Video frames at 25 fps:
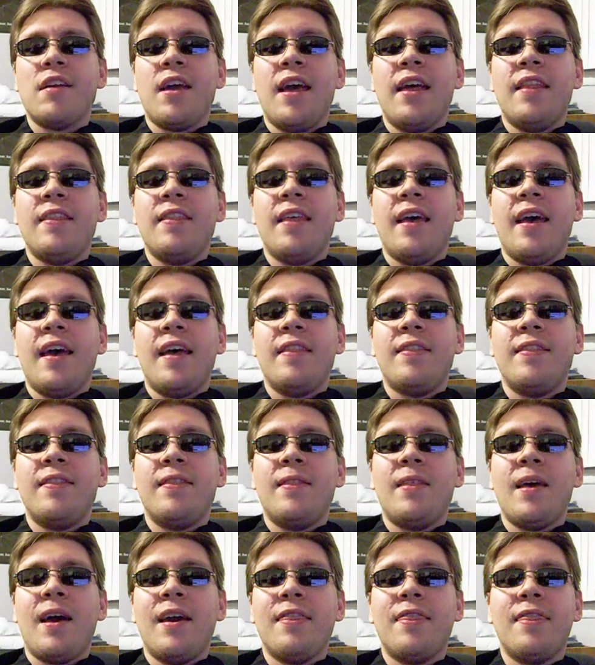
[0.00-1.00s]
and
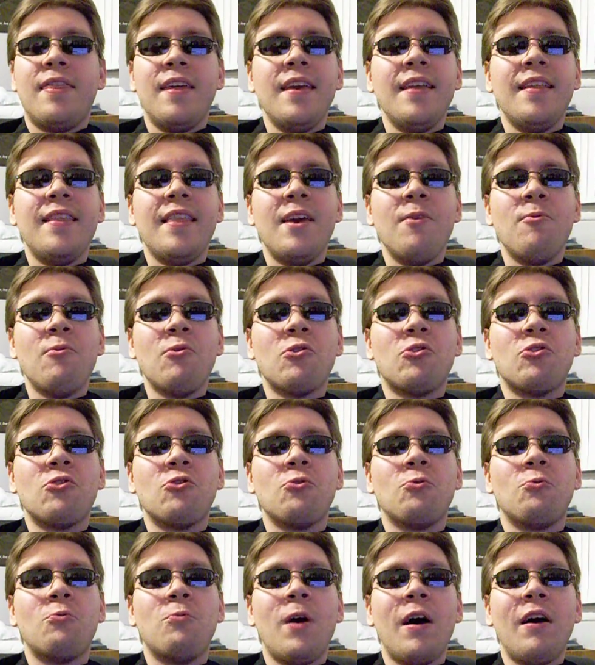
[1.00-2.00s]
I think they were
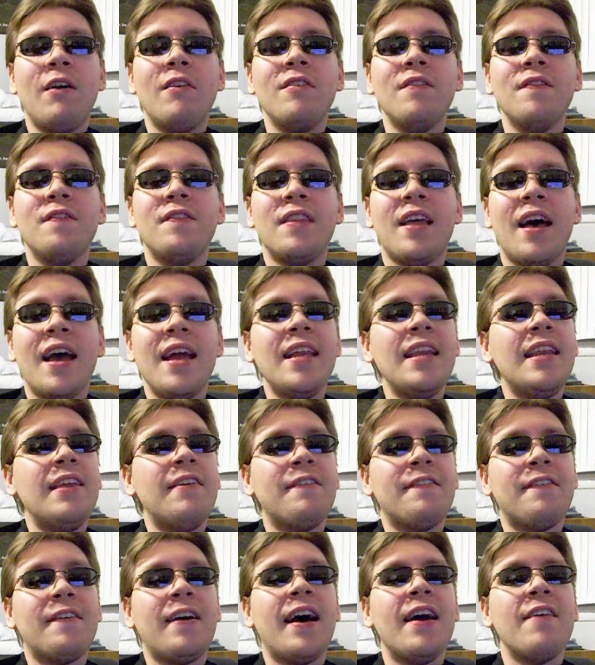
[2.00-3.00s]

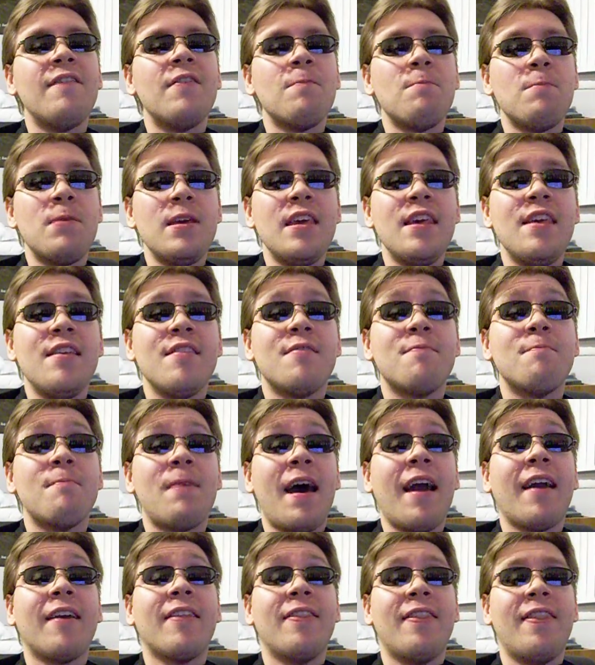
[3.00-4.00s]
12.95 a piece
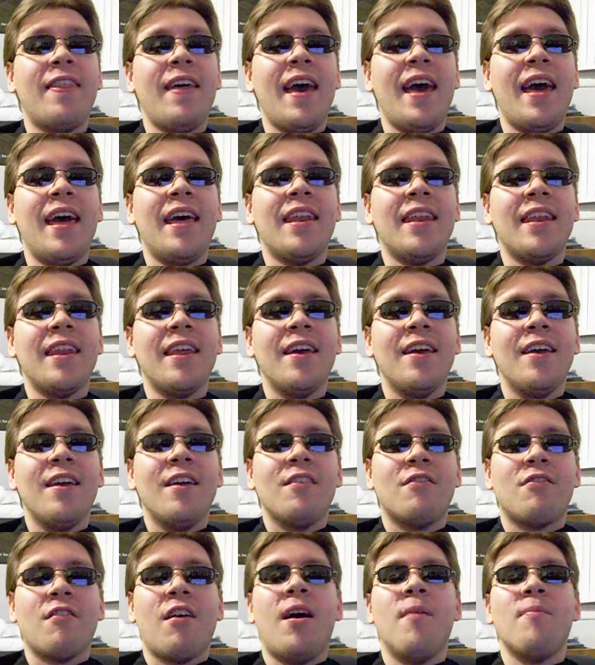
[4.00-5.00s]
back then.
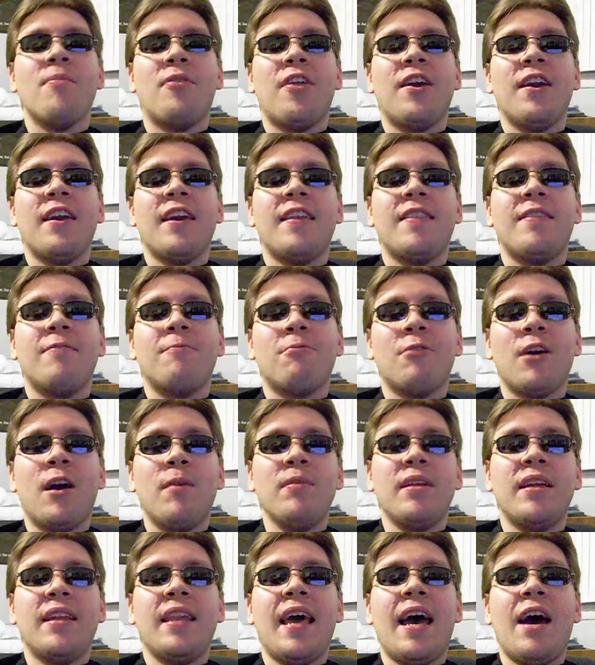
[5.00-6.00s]
So I'm thinking
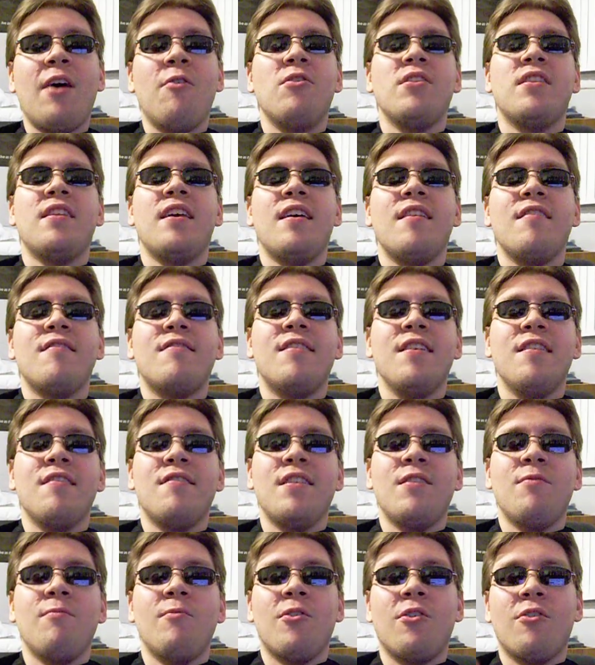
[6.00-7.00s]
probably nowadays
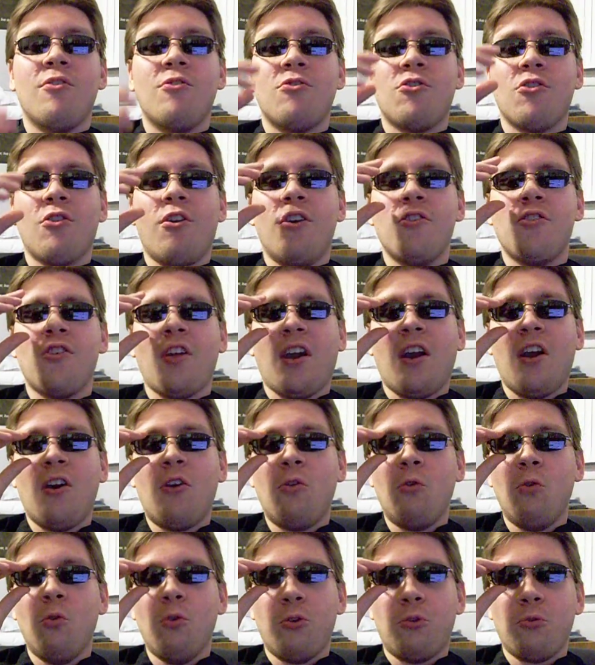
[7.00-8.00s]
Disney would charge like a
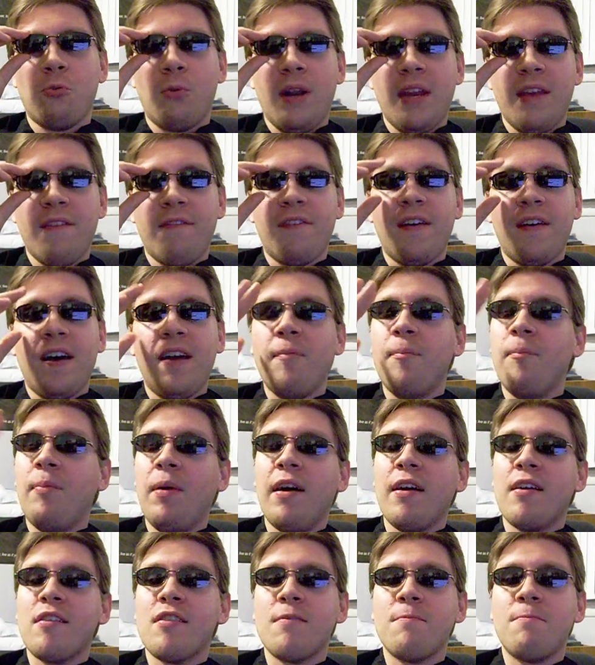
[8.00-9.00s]
cool 25
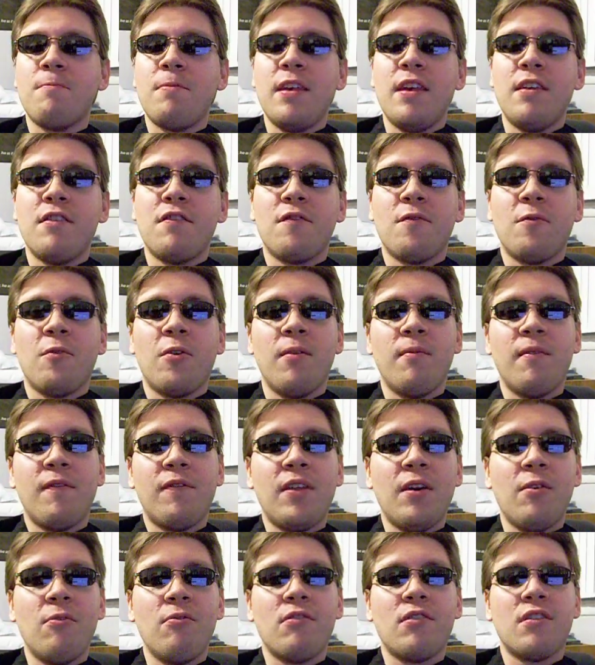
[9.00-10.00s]
bucks a piece for them if
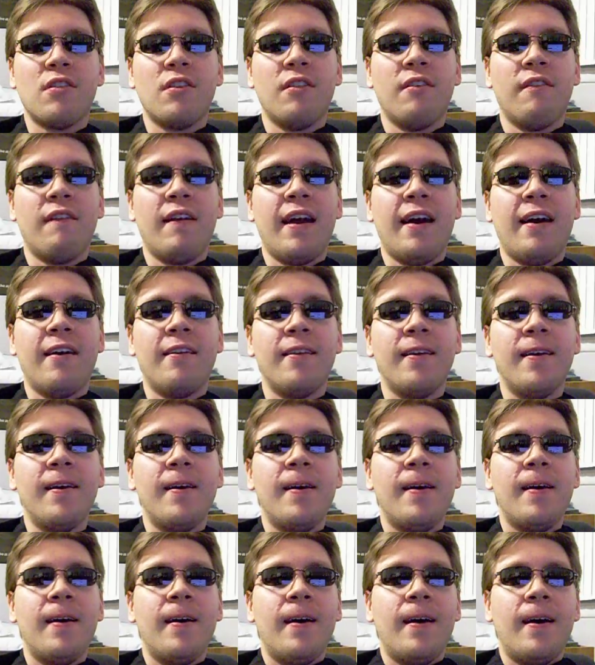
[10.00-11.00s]
they were still around.
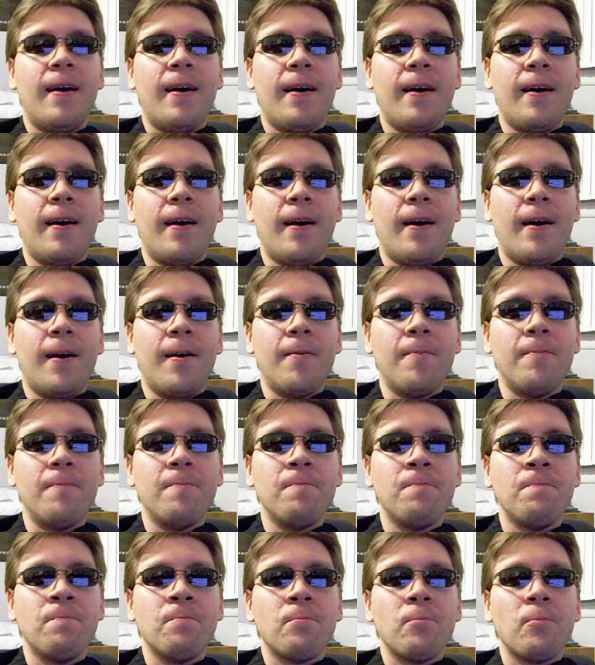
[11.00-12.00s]

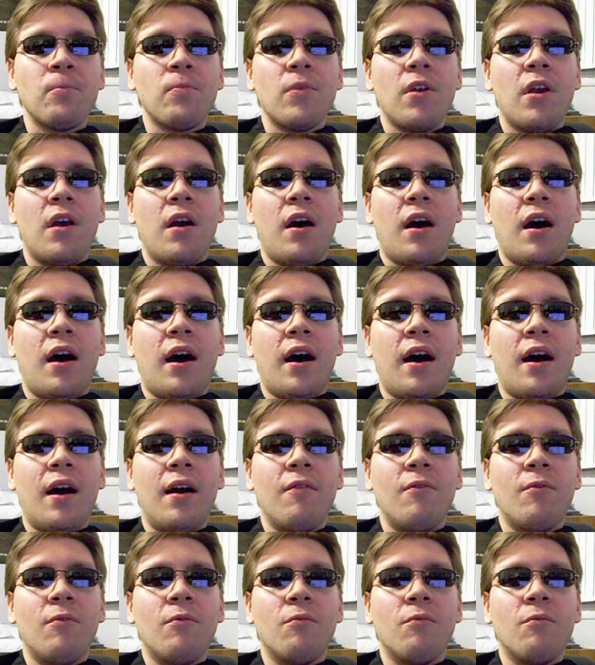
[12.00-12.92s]
um, uh,